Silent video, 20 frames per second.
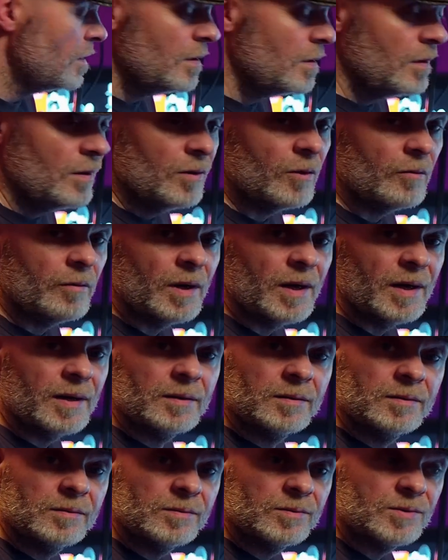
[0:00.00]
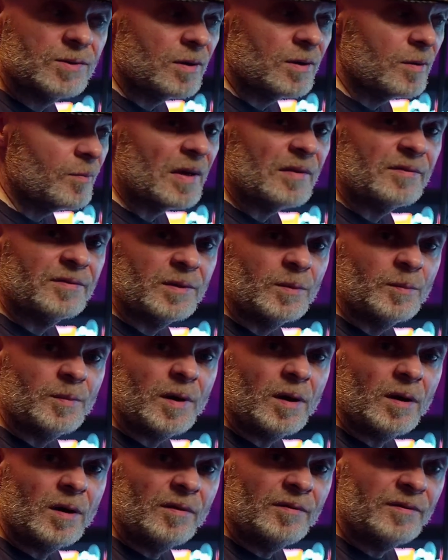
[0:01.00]
All right, so I'm back from the
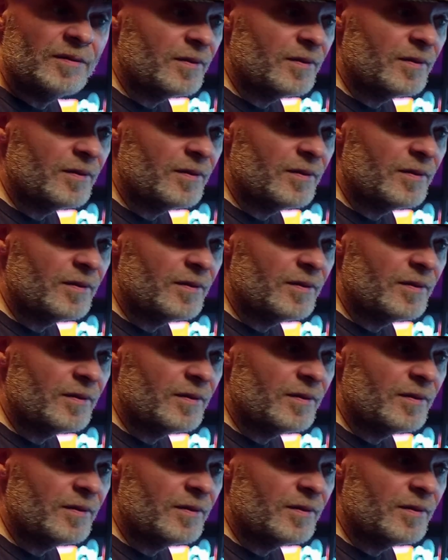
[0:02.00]
bath.